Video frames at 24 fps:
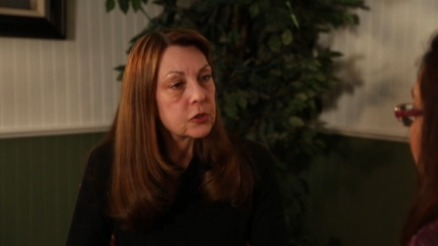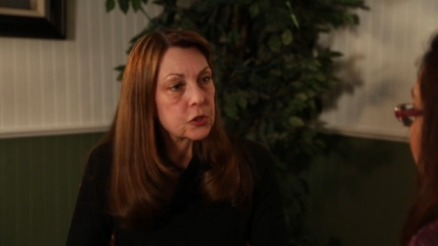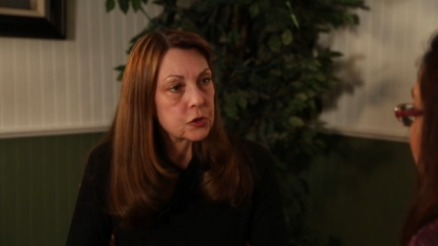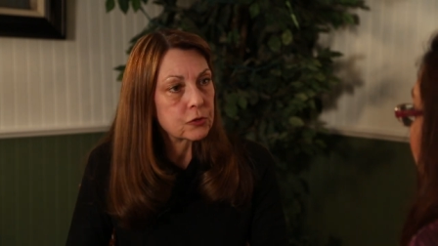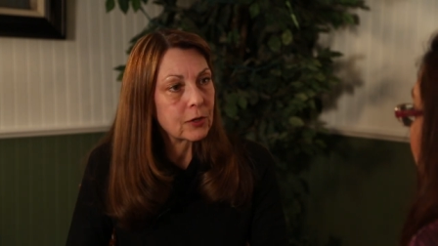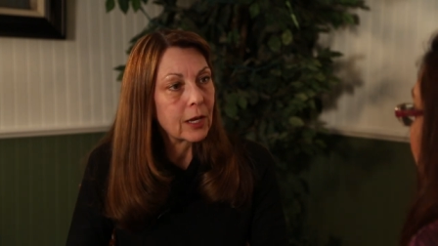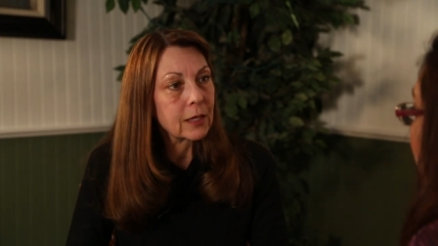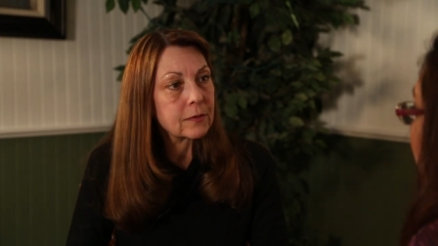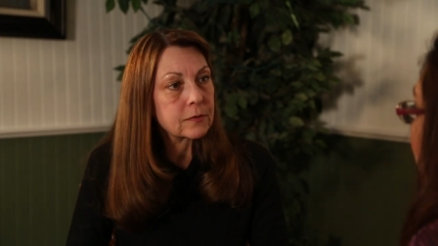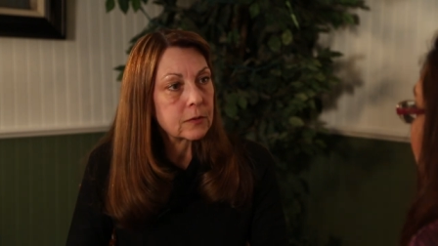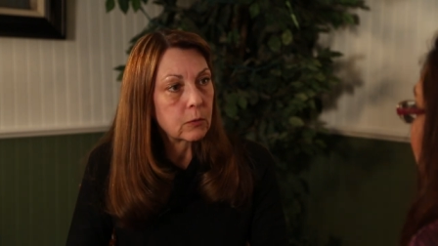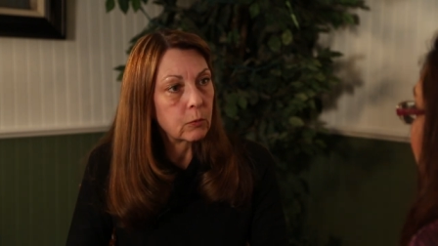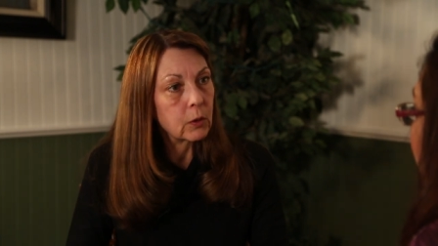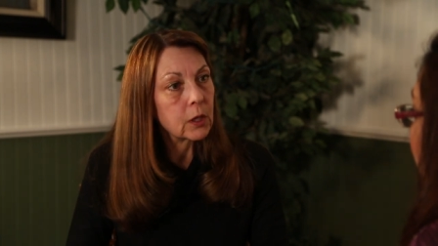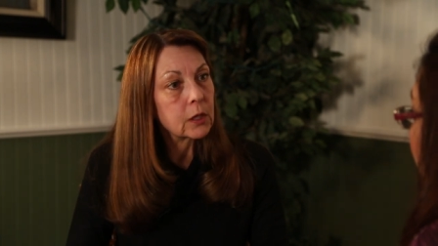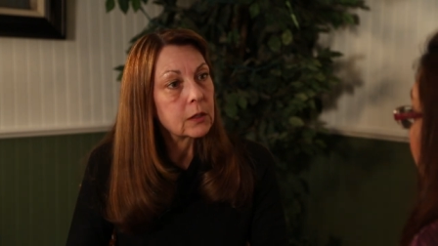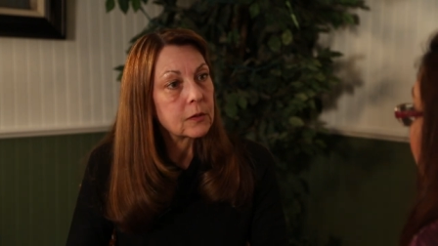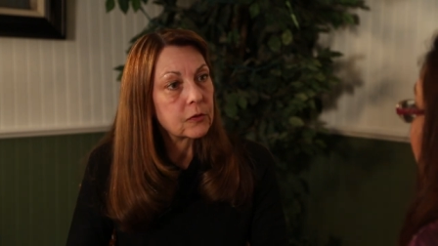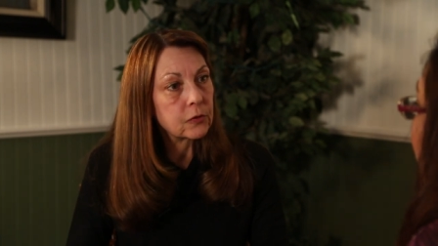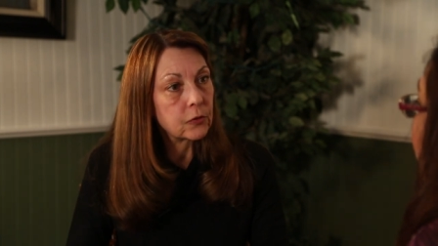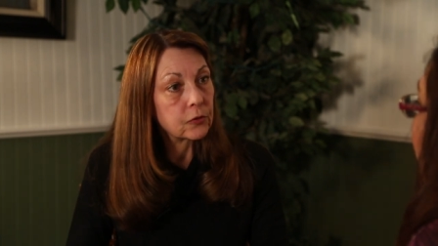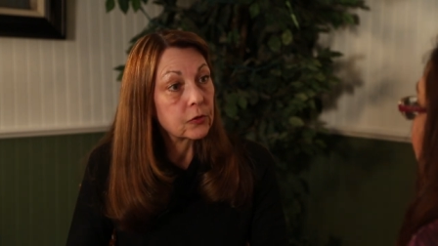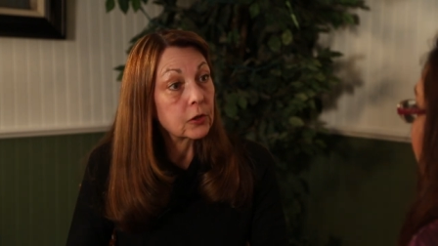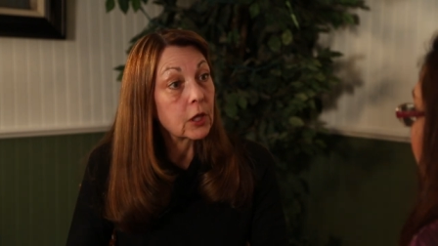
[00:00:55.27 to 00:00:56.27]
attention
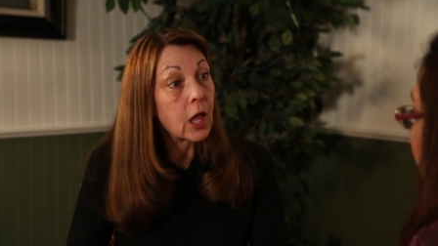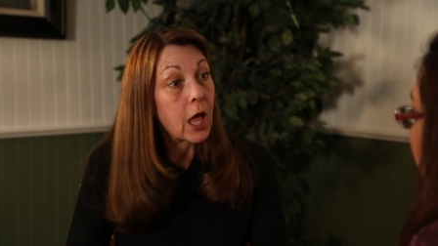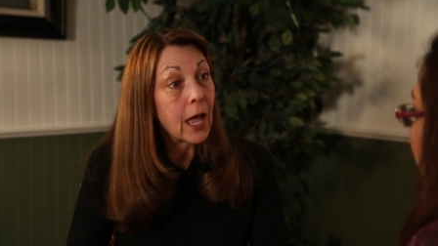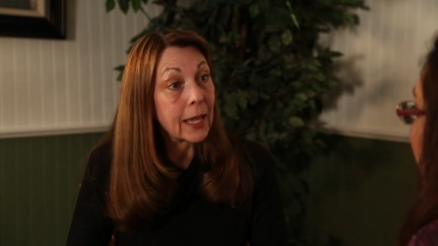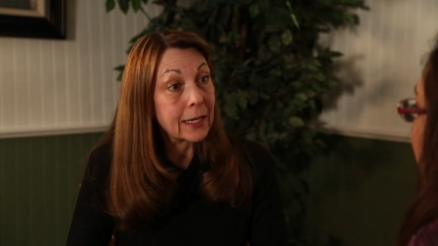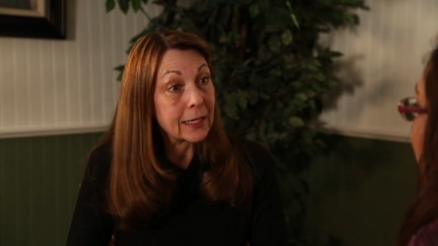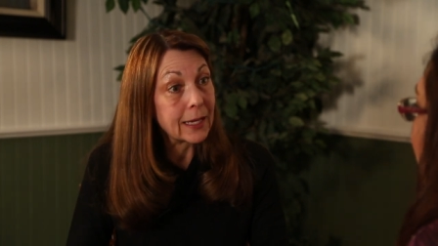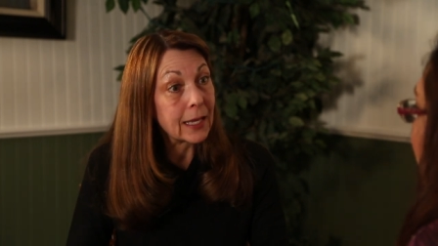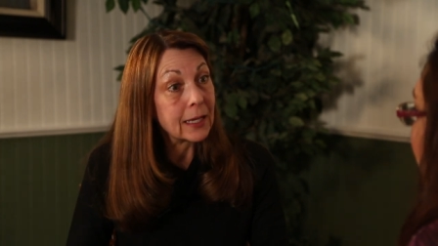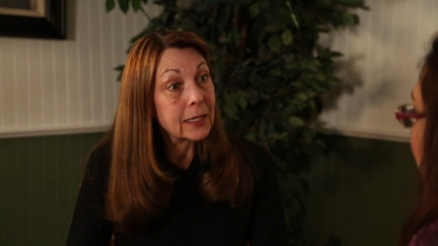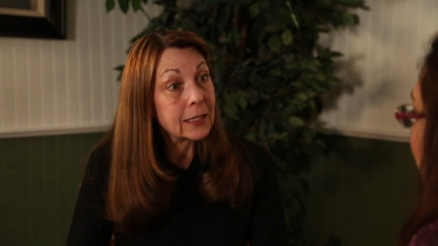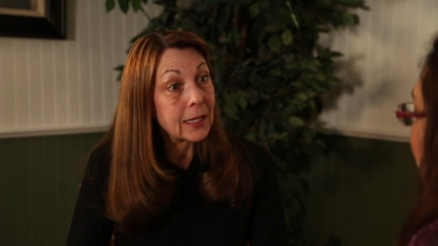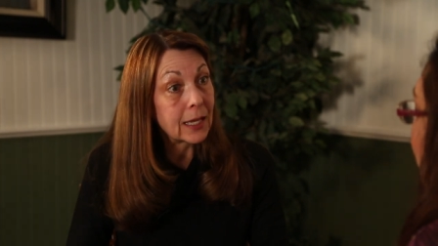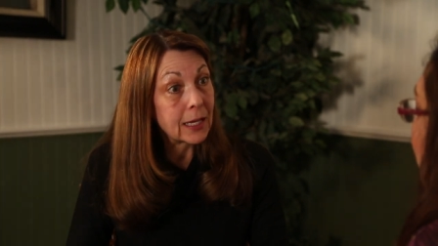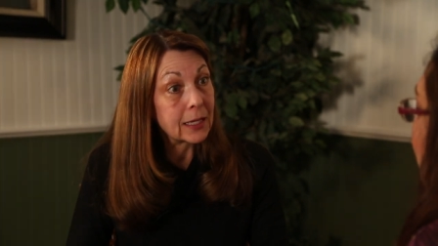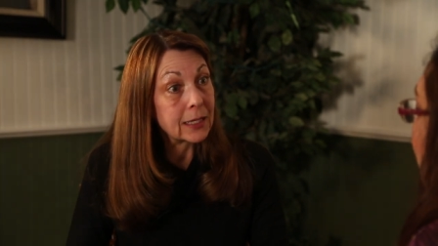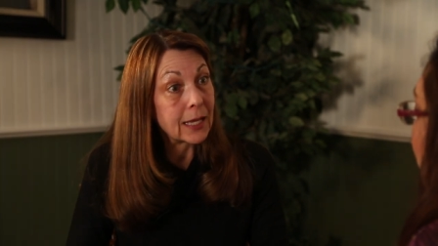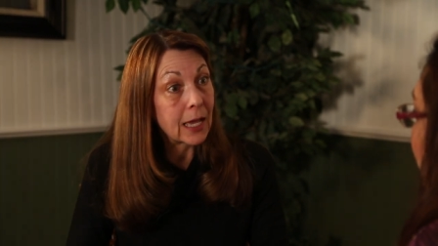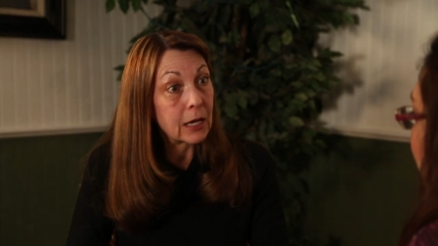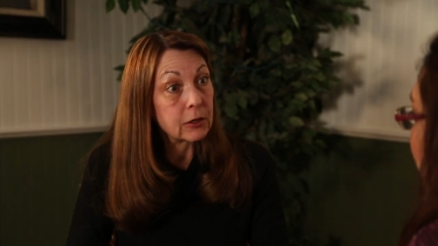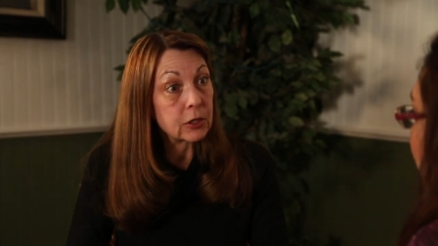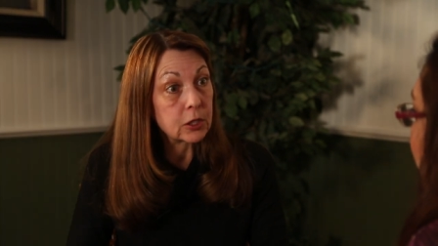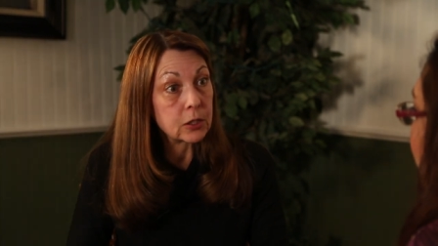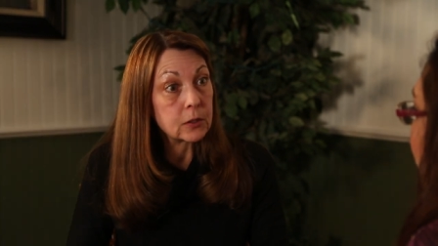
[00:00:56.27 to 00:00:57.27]
deficit disorder
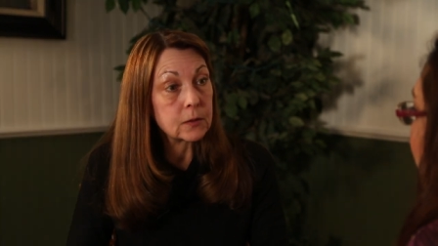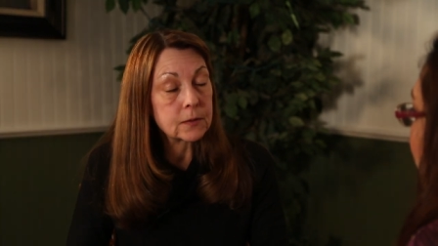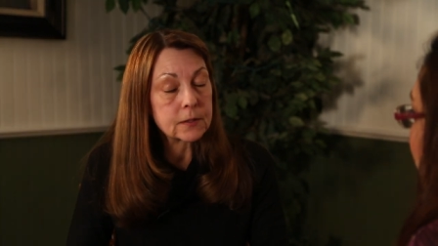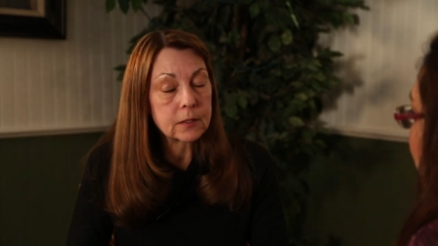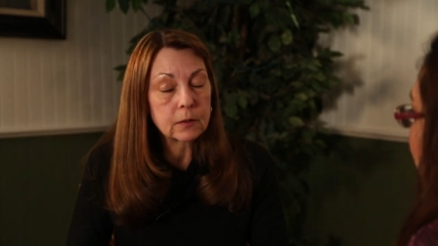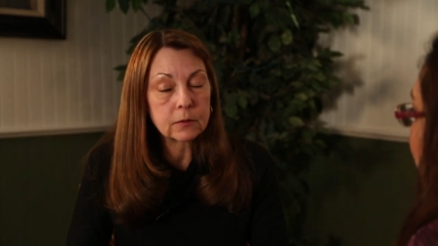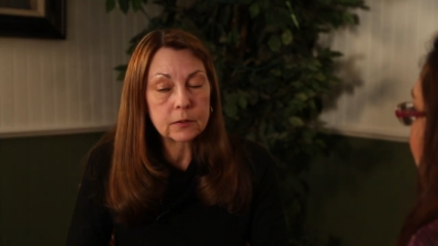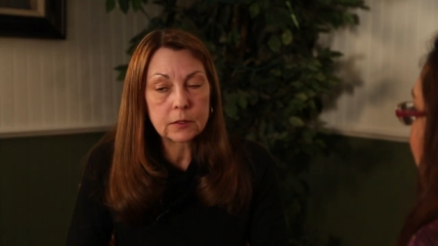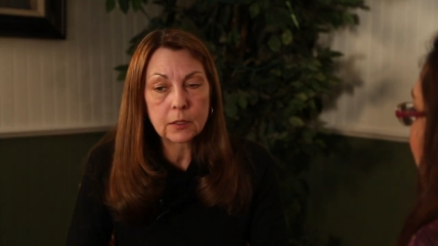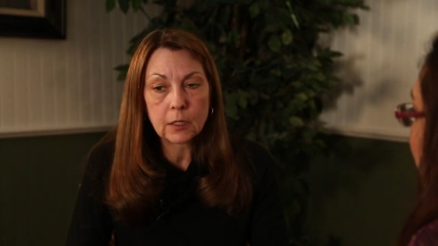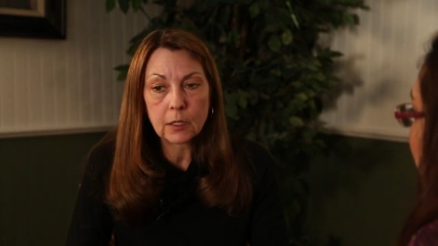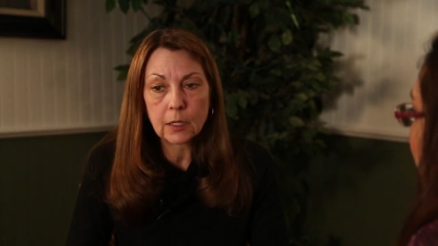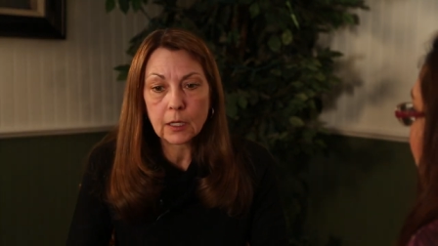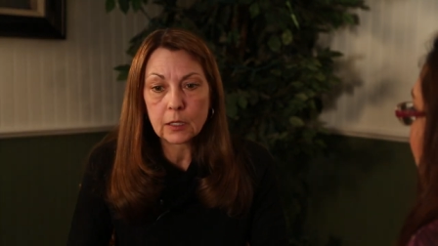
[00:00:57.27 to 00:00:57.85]
in adults.